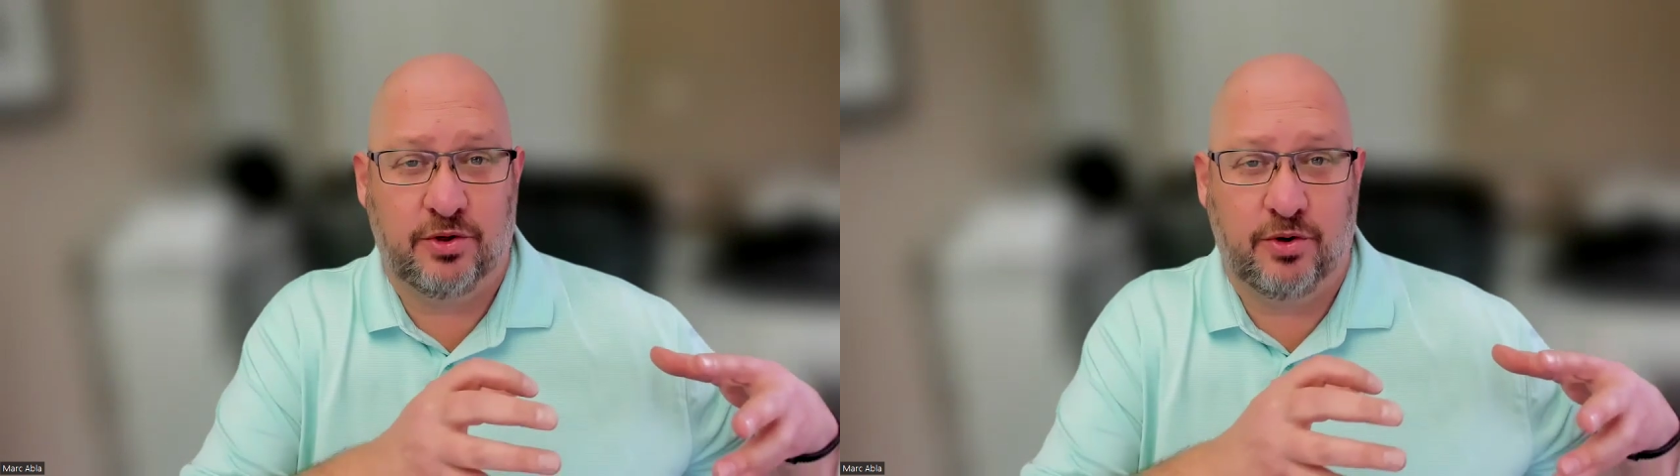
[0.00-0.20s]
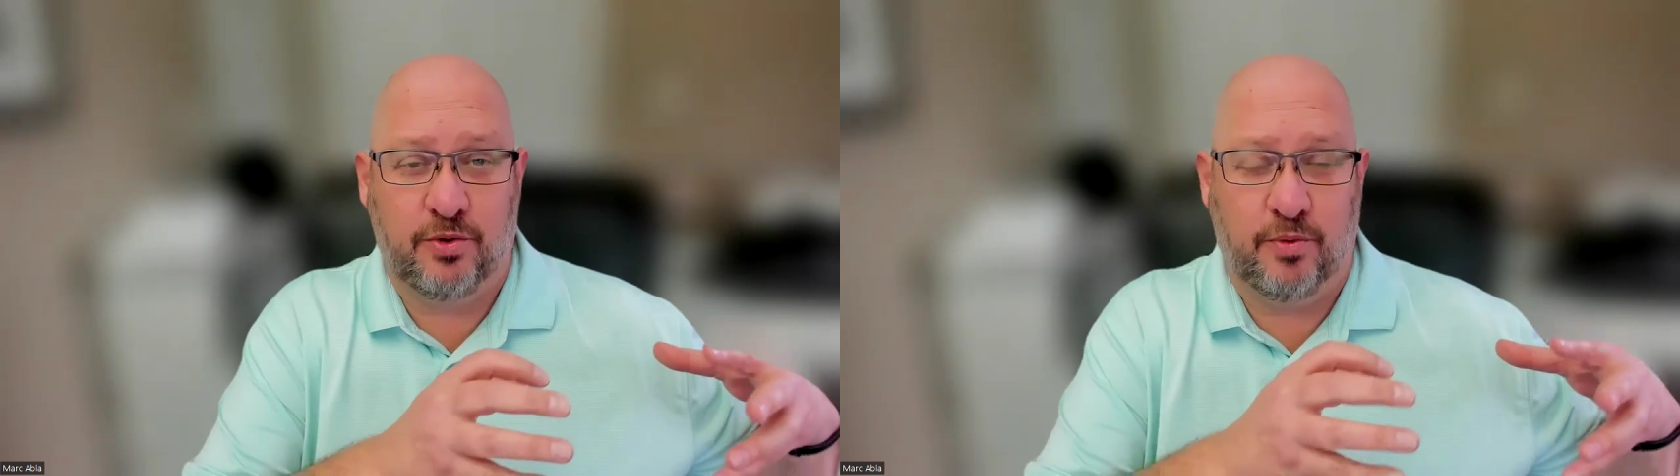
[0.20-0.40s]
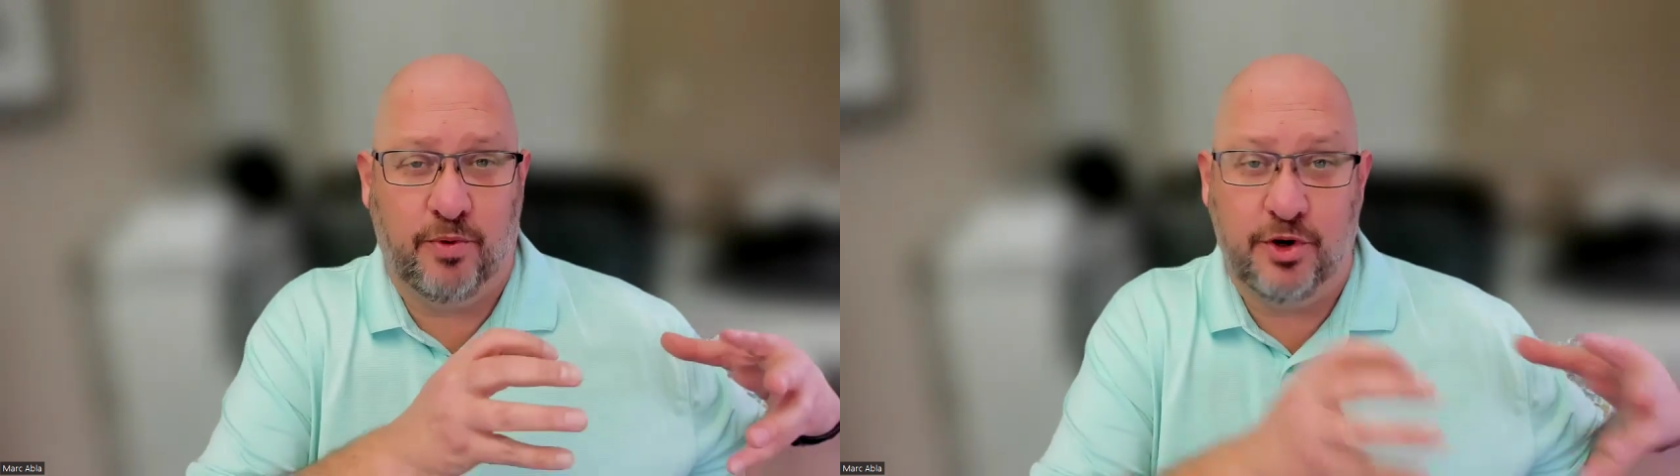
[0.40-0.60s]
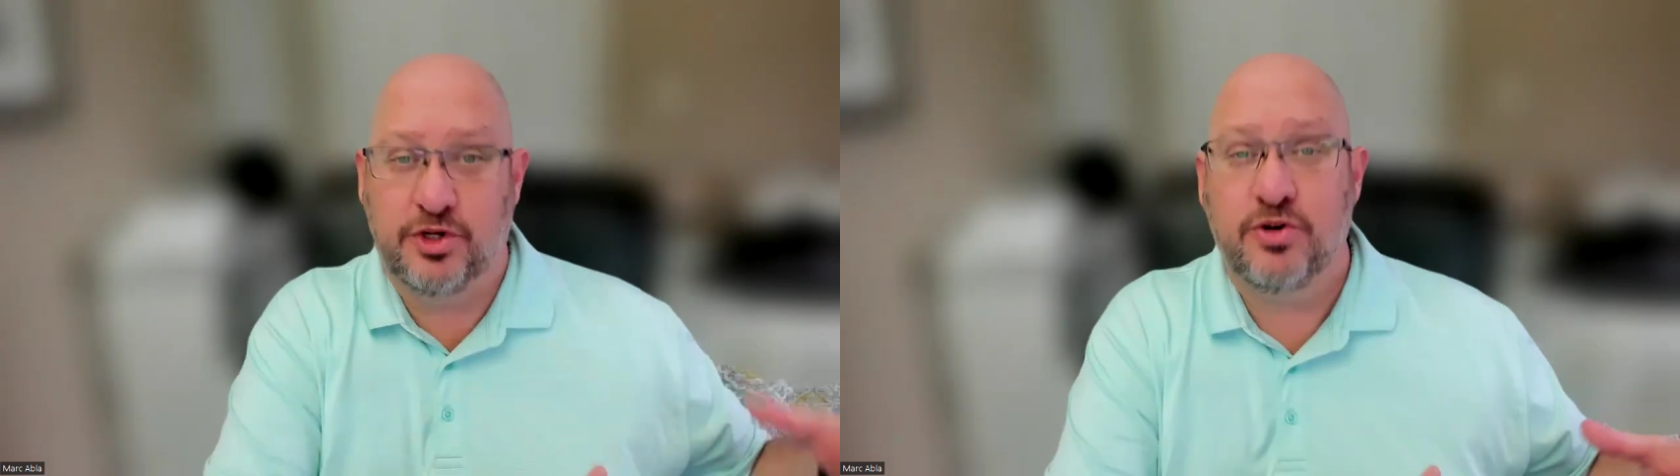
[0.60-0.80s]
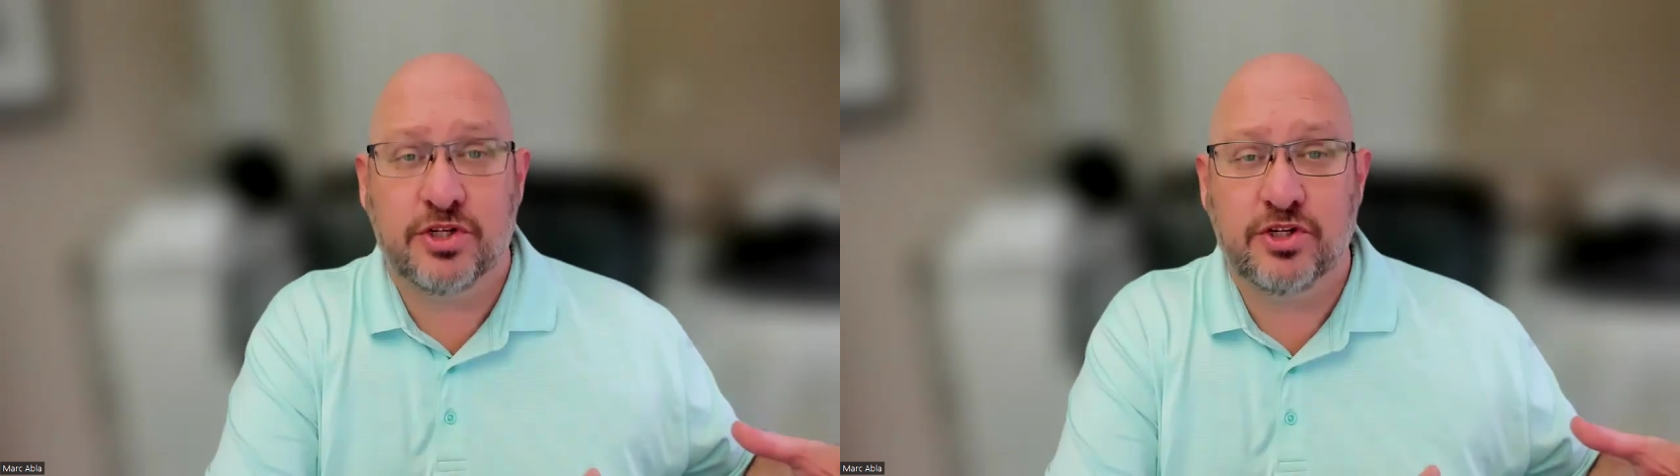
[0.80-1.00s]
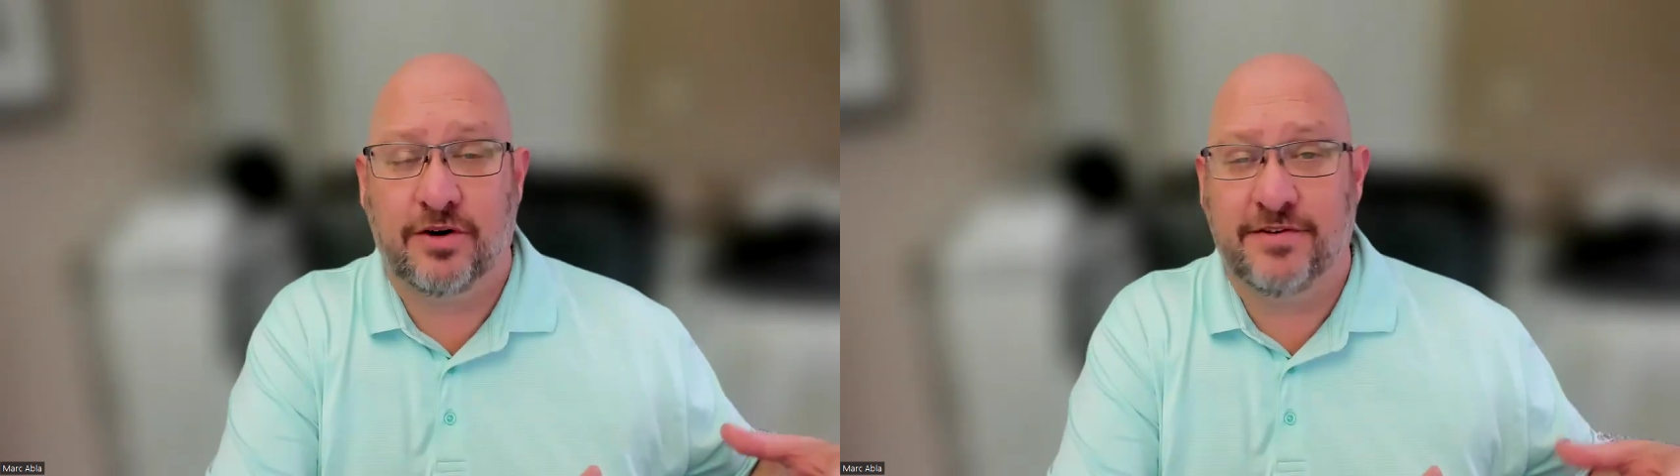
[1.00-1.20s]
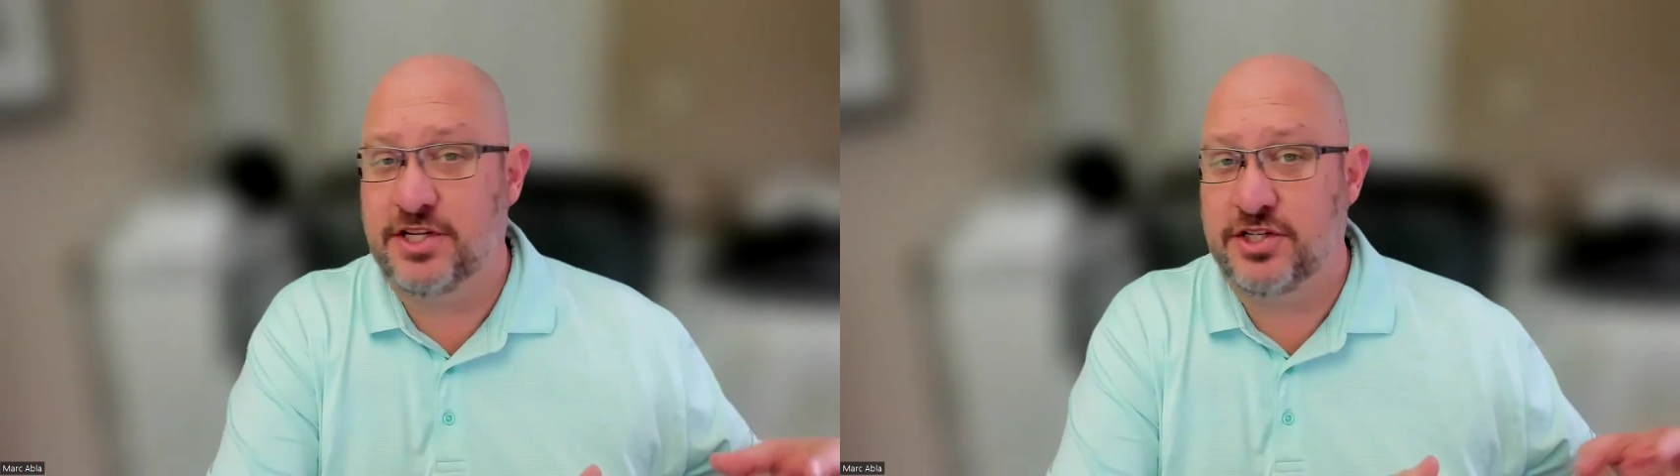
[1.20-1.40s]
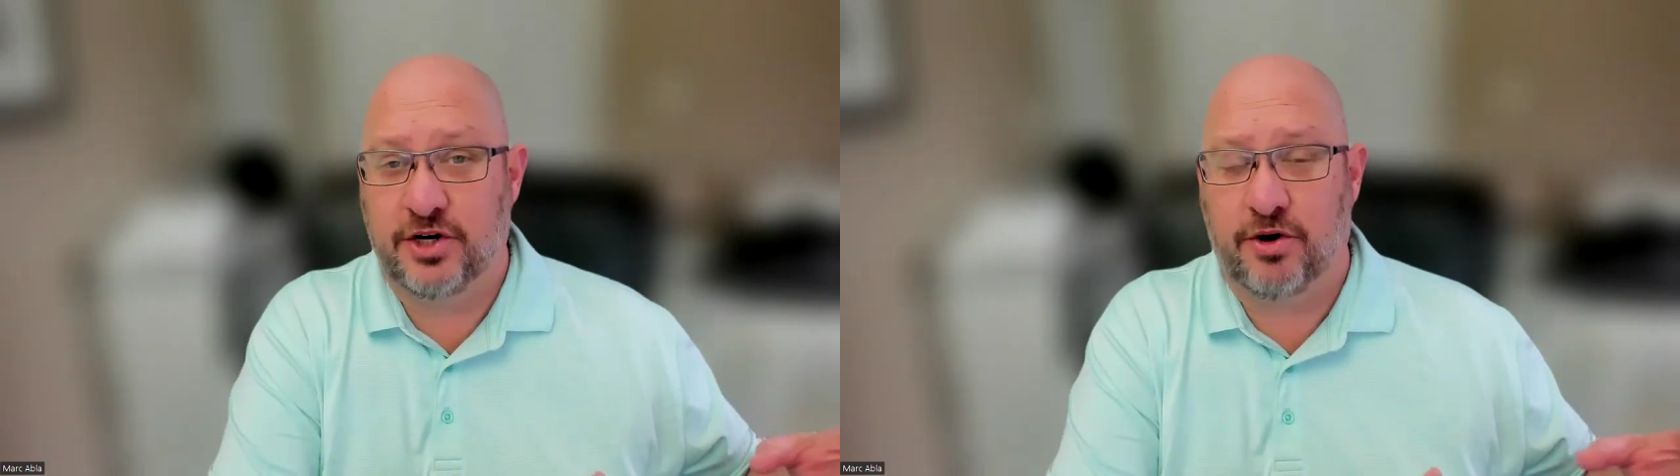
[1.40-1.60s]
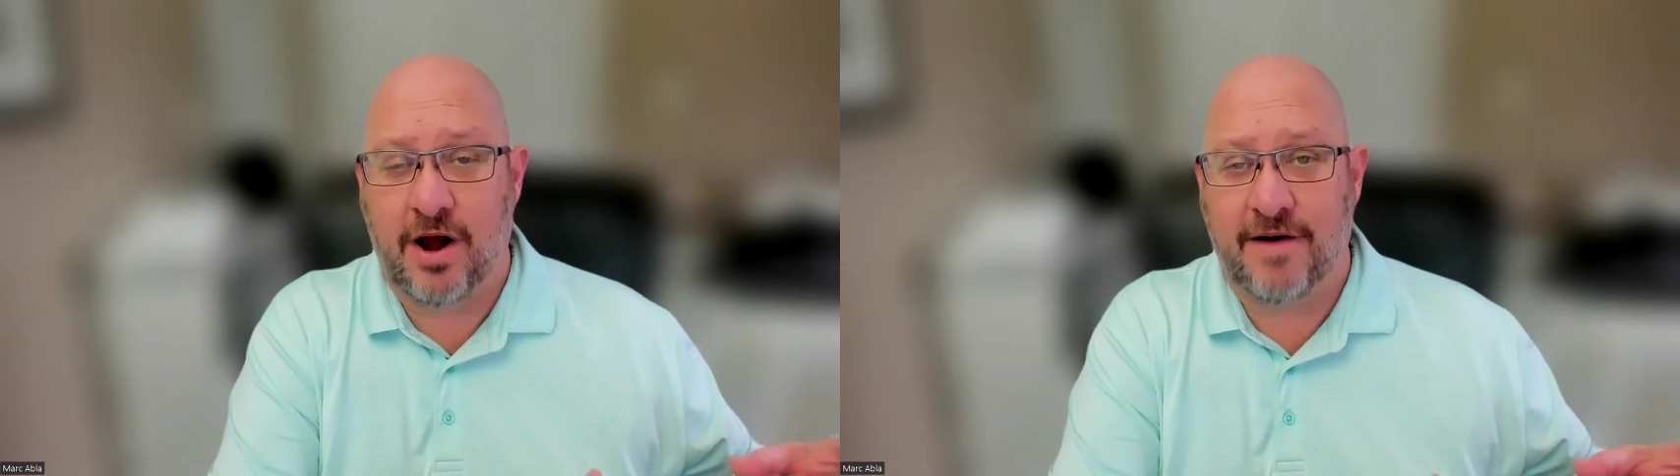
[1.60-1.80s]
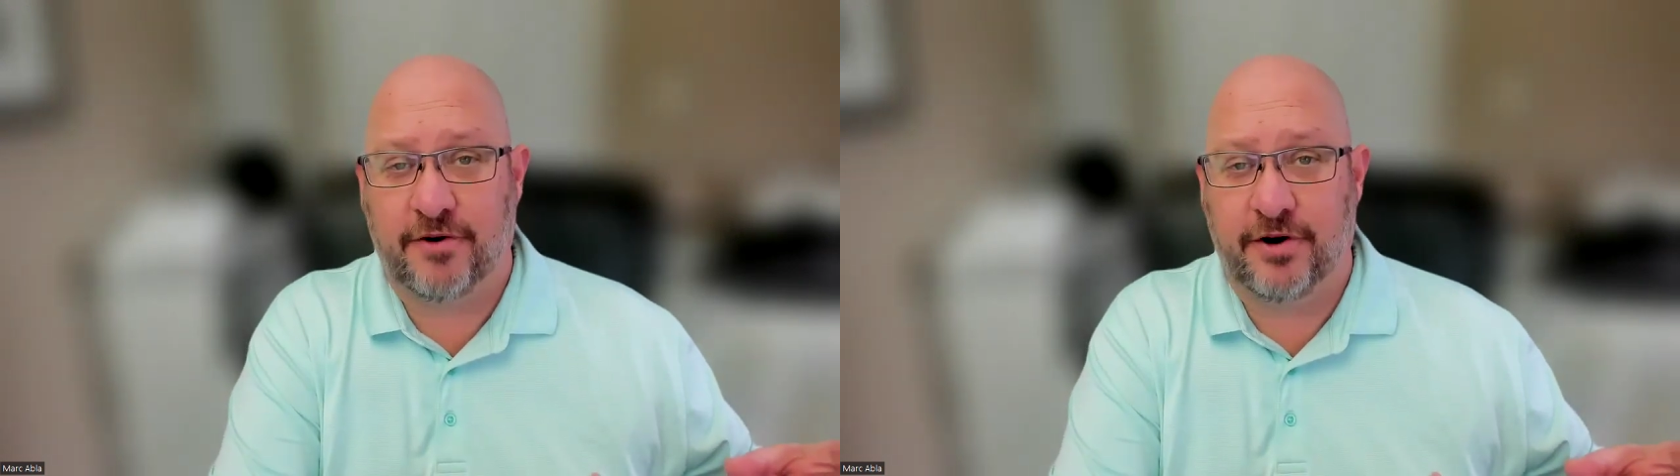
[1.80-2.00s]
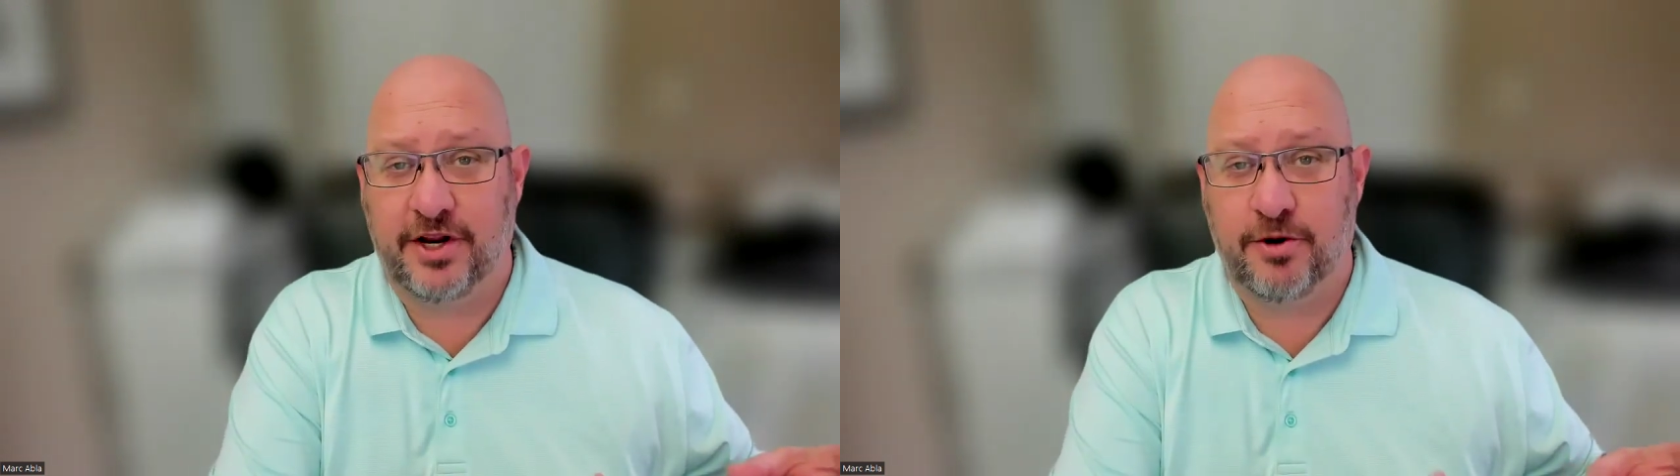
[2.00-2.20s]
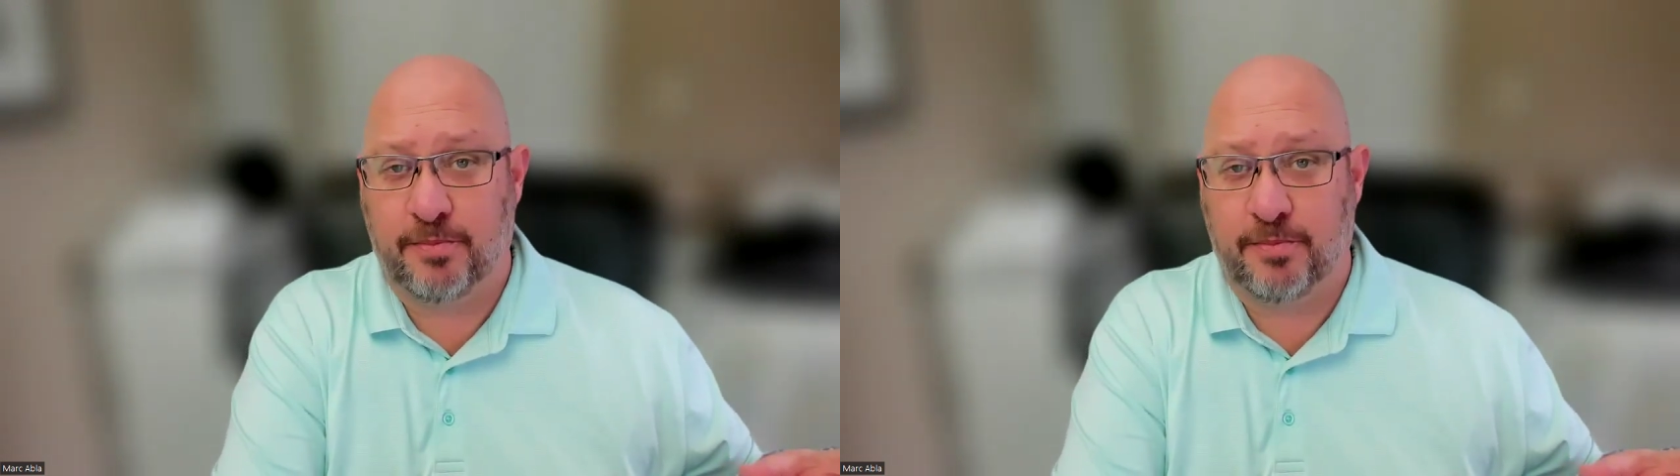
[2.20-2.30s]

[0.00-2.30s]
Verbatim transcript: to reduce the services that you're offering